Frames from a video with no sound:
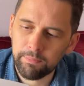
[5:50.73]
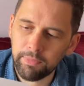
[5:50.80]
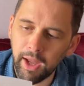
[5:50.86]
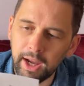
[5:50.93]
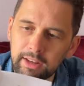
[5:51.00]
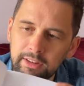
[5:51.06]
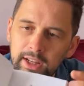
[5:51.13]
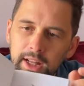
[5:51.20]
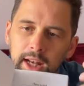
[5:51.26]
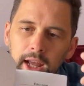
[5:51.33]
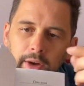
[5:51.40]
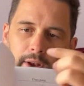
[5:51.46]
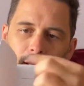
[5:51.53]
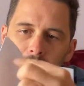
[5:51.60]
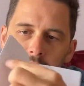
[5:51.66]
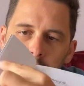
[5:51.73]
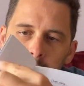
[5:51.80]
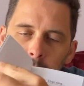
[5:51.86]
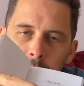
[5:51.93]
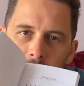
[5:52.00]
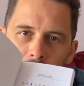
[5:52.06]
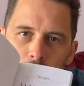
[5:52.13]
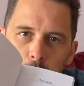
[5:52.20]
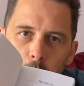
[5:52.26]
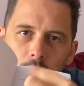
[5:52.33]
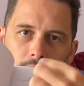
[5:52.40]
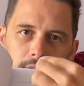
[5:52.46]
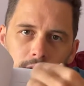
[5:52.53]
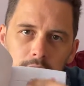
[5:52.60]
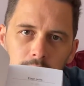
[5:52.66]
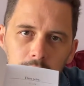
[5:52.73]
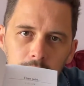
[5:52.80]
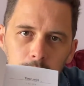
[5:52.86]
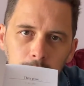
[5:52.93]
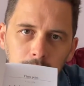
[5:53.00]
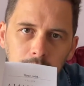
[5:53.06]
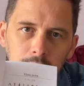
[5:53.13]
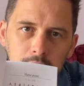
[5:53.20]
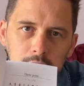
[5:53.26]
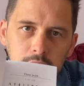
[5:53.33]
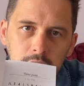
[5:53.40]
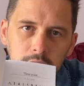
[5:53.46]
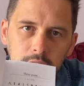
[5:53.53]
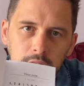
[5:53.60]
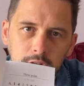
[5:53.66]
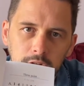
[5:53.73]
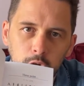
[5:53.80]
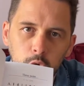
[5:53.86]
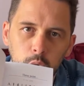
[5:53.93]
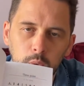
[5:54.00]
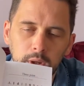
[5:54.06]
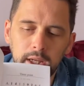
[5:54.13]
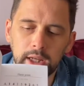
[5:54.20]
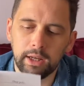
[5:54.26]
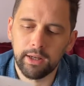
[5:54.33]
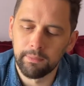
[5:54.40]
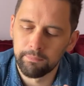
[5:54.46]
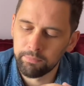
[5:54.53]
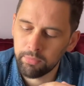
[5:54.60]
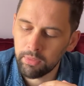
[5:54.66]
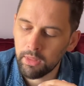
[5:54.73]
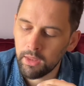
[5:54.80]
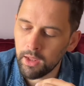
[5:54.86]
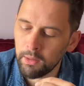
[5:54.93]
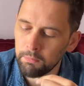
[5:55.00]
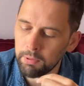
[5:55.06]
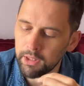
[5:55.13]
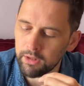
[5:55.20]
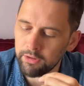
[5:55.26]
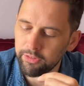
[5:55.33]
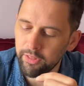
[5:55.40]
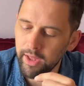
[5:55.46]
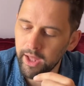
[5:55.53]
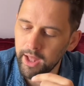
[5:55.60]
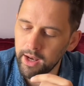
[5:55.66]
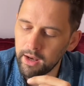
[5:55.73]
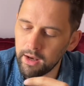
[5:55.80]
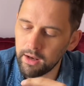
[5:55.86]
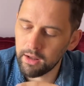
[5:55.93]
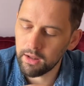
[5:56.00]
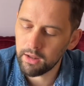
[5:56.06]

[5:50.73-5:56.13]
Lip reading: ideally I'd like it to be page 1 and page 2 here, because then